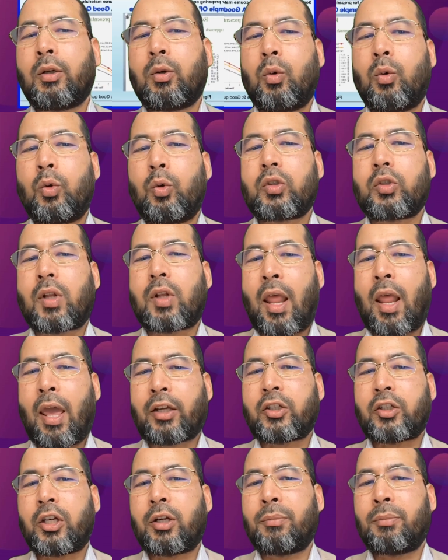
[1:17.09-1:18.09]
course
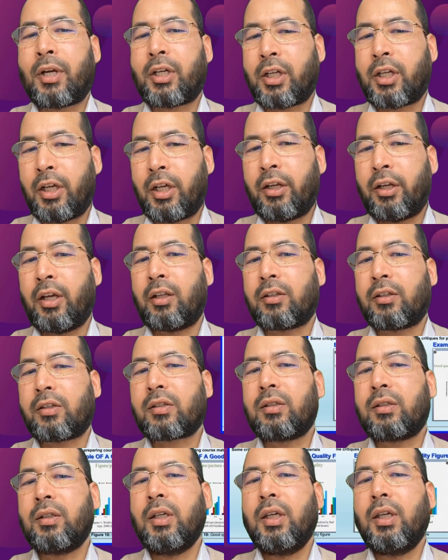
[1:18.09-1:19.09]
lecture
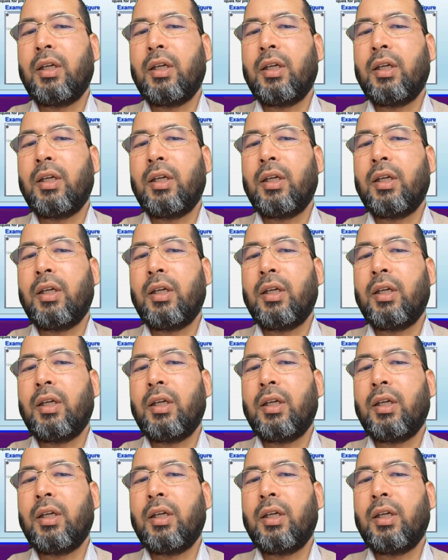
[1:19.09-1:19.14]
materials